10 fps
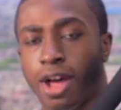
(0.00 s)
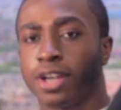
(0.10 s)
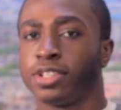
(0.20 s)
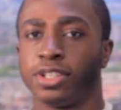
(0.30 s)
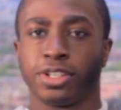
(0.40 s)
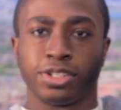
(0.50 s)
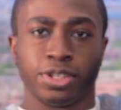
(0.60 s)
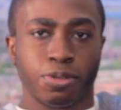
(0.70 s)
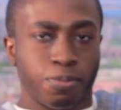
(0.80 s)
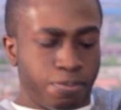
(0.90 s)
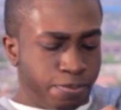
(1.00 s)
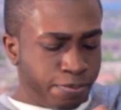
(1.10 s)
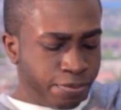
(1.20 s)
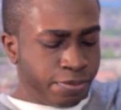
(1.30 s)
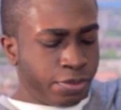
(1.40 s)
locks here, so
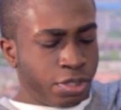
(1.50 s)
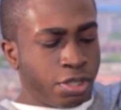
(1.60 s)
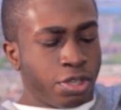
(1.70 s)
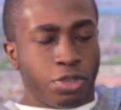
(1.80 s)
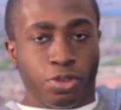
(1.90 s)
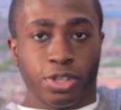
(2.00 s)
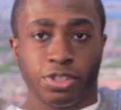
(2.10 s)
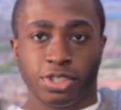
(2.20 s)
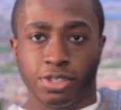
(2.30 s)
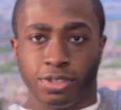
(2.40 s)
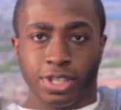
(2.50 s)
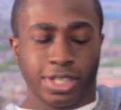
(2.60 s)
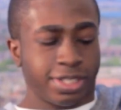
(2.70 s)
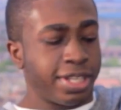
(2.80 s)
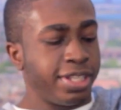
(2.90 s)
you can just
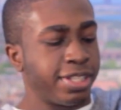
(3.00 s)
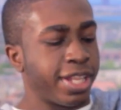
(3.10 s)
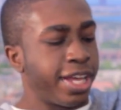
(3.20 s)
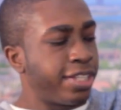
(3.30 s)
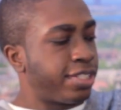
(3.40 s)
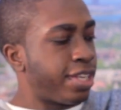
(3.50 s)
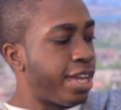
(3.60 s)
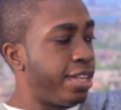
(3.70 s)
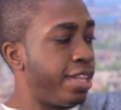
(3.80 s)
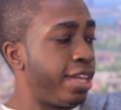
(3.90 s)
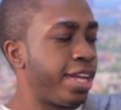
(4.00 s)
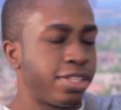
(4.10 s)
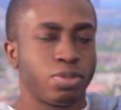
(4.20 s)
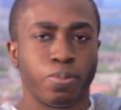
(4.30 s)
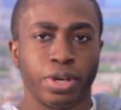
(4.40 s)
extend these legs, and it
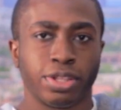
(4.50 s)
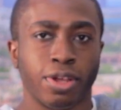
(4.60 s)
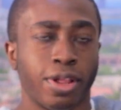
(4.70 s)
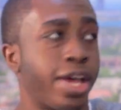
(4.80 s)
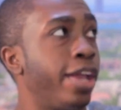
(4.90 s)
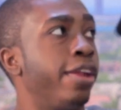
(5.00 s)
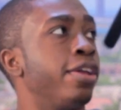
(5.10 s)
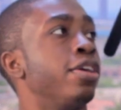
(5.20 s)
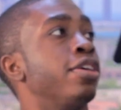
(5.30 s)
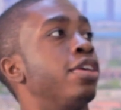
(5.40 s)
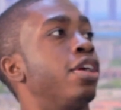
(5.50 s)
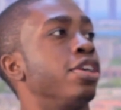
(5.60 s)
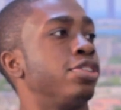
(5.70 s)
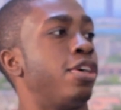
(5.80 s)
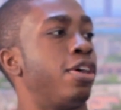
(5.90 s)
gets to a pretty tall height,
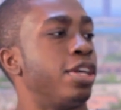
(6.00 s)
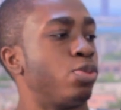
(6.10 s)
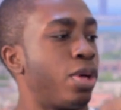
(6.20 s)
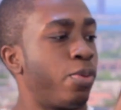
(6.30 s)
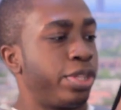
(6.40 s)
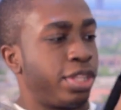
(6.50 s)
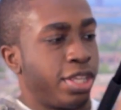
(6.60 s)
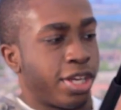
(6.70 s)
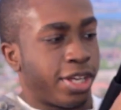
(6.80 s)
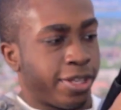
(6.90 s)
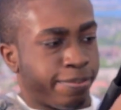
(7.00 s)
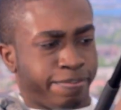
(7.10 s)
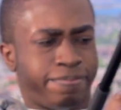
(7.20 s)
as well with the